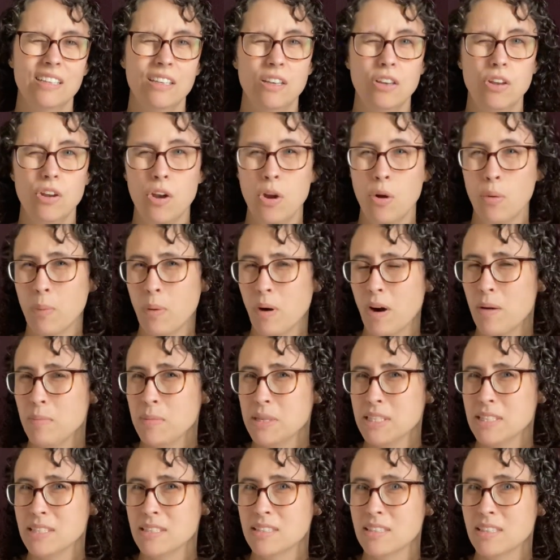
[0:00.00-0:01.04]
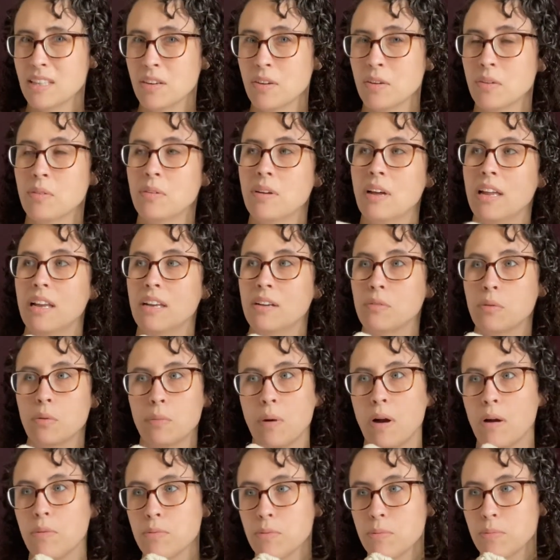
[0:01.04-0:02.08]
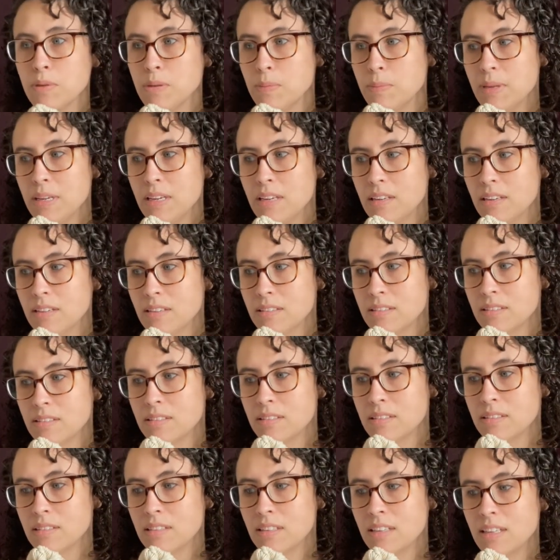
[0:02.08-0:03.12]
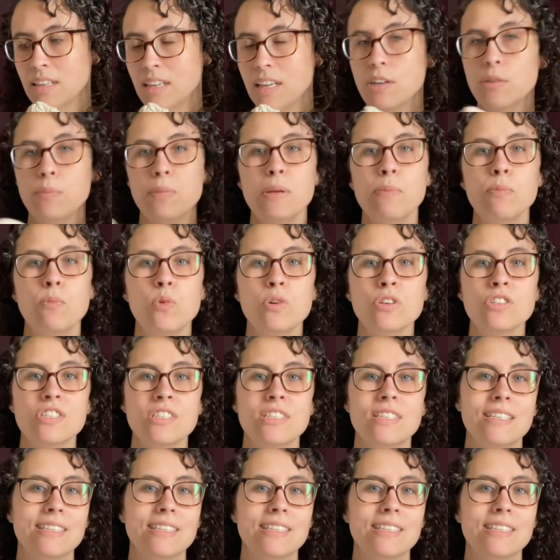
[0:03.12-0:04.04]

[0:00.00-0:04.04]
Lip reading: No promises though, and it will probably be, it'll be more just a